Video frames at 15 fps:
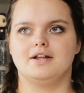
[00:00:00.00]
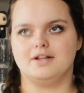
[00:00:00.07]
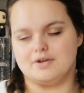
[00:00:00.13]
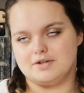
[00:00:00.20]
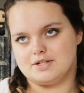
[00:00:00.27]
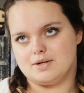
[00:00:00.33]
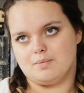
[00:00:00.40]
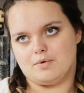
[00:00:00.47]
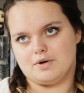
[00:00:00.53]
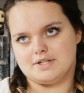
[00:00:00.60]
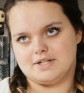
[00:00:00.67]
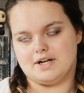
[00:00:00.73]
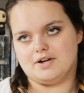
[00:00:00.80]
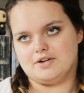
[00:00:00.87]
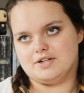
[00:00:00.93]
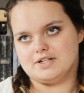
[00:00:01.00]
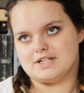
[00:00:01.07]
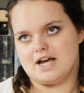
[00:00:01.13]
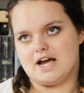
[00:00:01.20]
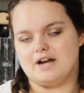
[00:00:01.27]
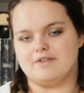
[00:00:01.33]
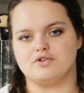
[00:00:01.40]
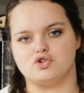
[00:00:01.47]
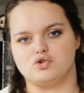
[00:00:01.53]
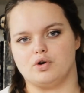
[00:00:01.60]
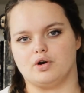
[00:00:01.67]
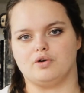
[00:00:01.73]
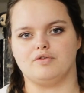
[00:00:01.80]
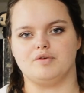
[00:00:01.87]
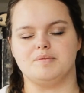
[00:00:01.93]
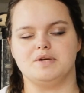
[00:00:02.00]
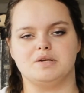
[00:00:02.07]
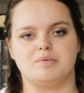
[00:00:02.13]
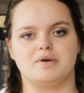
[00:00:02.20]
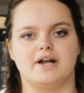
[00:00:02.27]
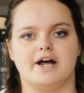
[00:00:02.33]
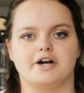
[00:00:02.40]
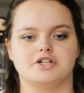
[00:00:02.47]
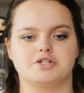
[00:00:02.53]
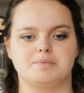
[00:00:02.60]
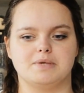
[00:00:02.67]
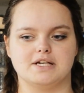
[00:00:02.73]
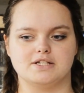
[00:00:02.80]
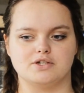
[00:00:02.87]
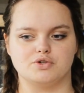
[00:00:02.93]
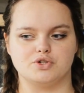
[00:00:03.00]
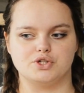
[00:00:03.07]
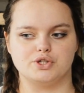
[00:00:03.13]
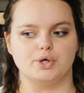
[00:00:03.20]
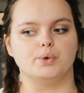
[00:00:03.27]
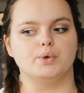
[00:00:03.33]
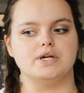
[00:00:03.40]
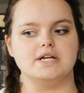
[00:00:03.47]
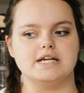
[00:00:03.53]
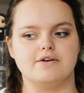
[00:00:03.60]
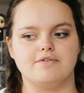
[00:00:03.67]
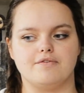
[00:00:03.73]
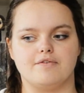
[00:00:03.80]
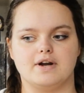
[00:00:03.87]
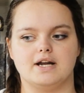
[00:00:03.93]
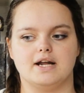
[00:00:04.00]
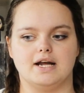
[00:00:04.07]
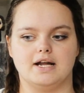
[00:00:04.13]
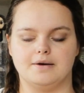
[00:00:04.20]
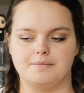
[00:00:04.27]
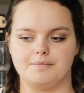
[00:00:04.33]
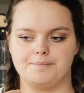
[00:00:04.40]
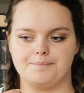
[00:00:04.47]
There are some words that are just kind of a struggle for me to pronounce because they're so different, and